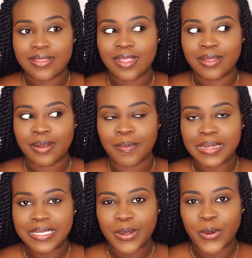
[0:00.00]
the, the
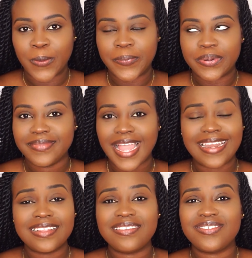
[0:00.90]
buttercup
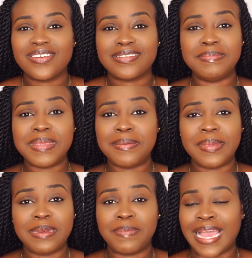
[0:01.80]
and this is just me
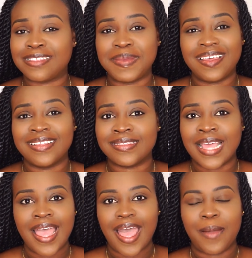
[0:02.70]
being biased because
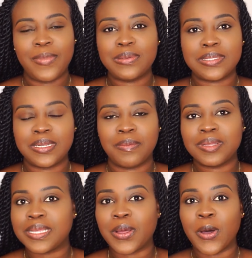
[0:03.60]
I'm used to the
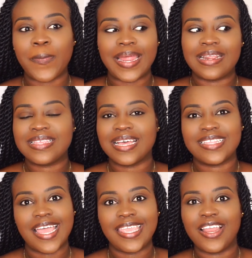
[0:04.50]
buttercup and it has
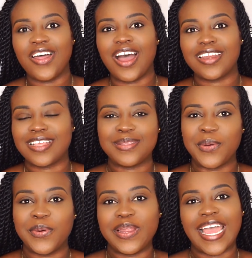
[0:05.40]
that yellow
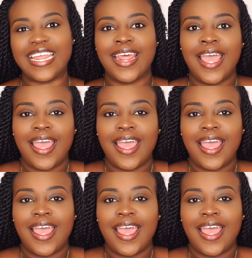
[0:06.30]
undertone and